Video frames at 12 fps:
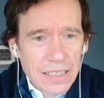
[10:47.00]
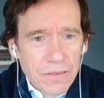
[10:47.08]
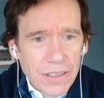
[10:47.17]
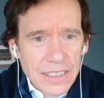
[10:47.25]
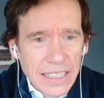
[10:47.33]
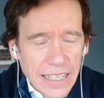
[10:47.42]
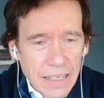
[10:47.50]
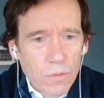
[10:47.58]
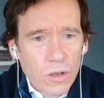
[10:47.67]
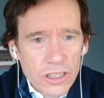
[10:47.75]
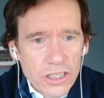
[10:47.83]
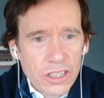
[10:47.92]
as far as I get it,
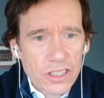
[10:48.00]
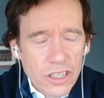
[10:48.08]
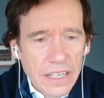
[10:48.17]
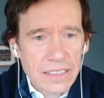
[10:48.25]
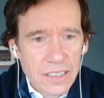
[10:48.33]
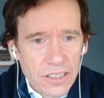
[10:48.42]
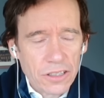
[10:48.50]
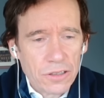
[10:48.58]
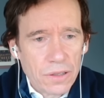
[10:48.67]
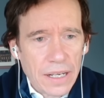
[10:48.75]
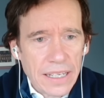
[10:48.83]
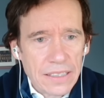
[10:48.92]
what you're trying to
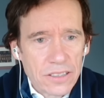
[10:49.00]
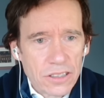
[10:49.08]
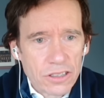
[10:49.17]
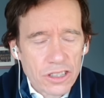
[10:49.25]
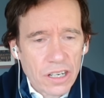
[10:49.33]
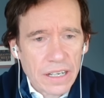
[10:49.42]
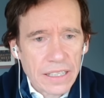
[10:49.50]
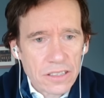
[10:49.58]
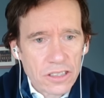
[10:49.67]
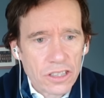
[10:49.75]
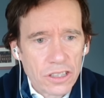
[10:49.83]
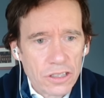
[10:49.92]
do is you're
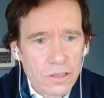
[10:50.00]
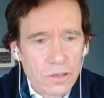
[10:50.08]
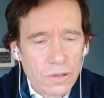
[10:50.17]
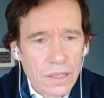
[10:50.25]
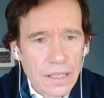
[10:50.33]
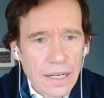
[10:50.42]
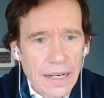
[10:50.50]
trying to